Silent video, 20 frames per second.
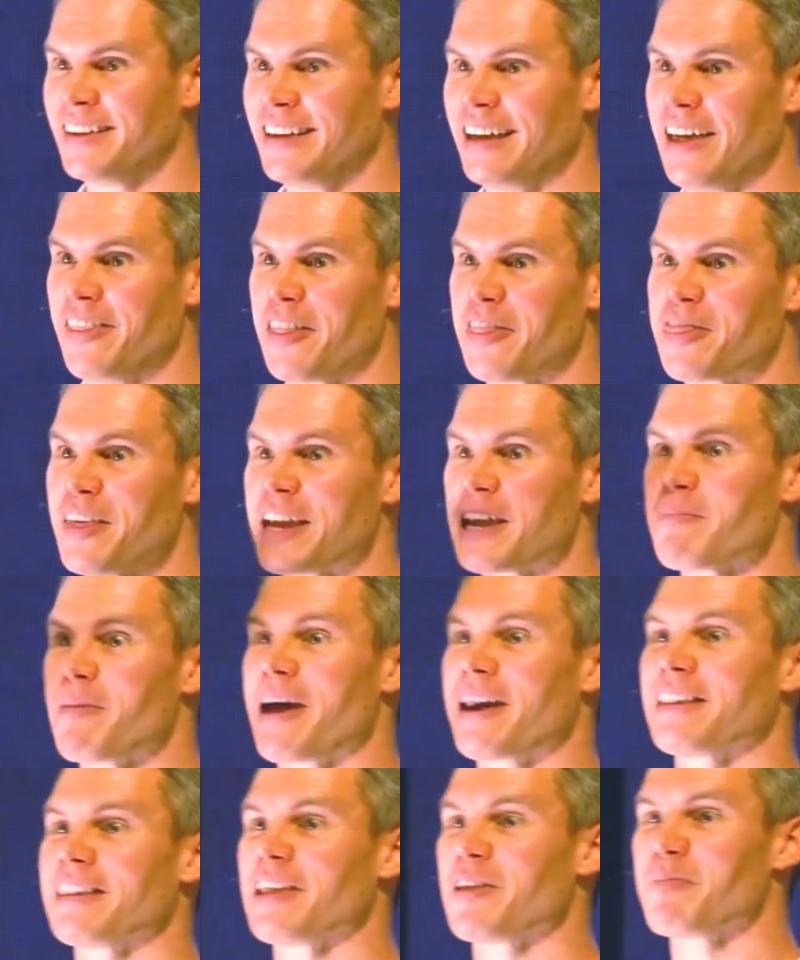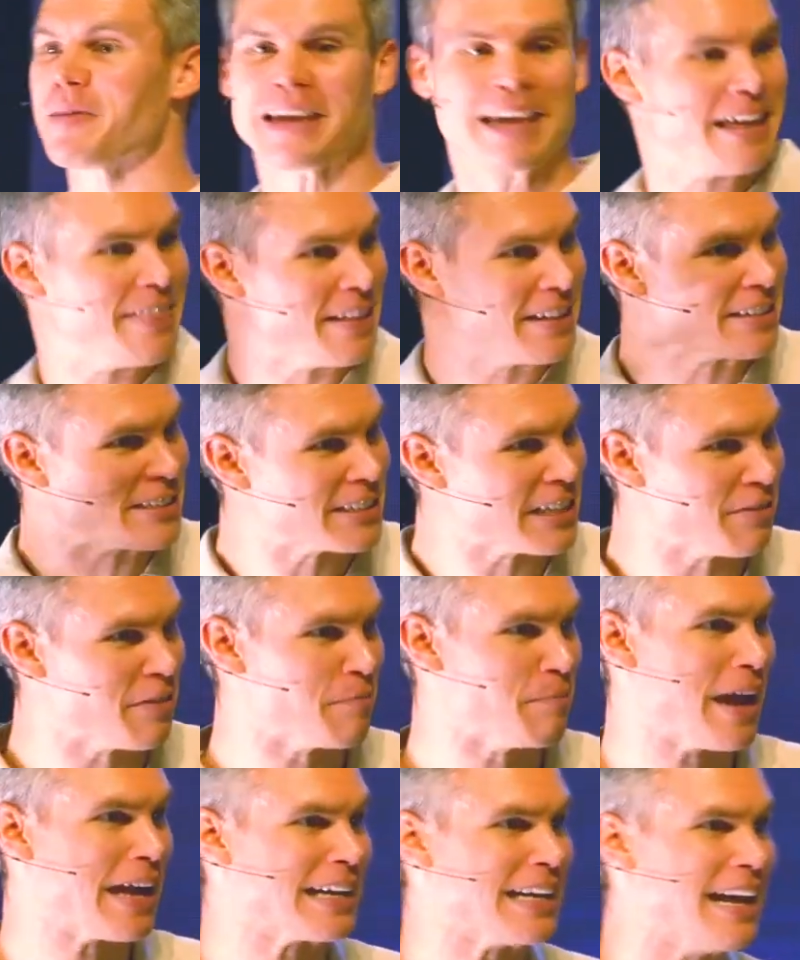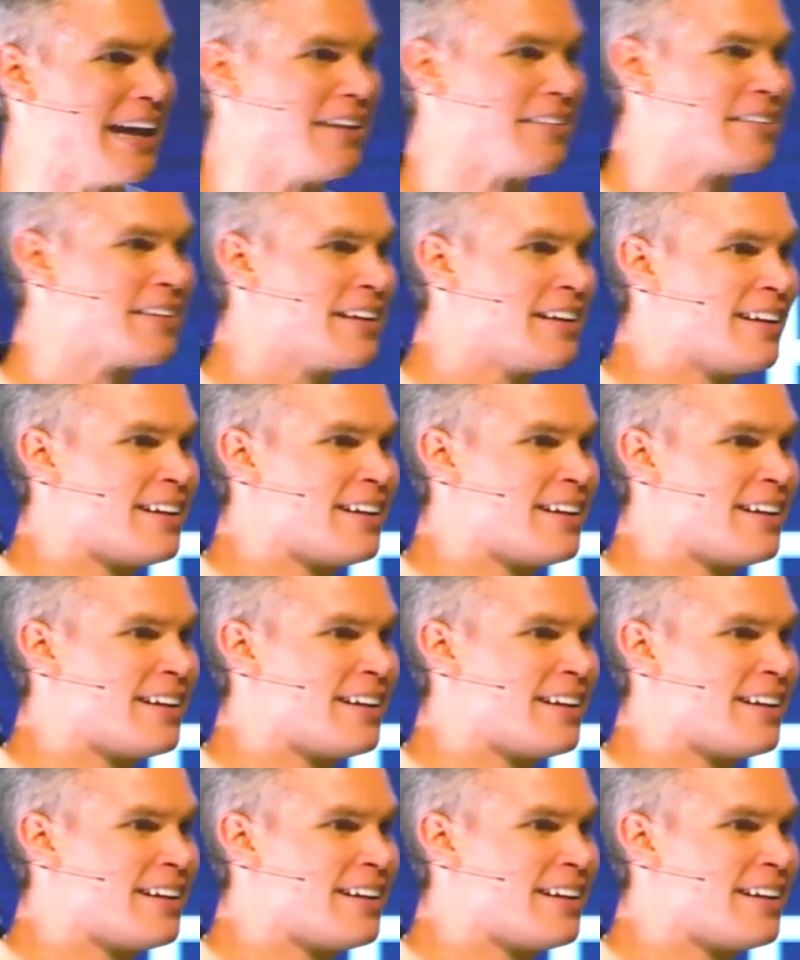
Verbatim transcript: and then think about it a little bit and then stuff it back down,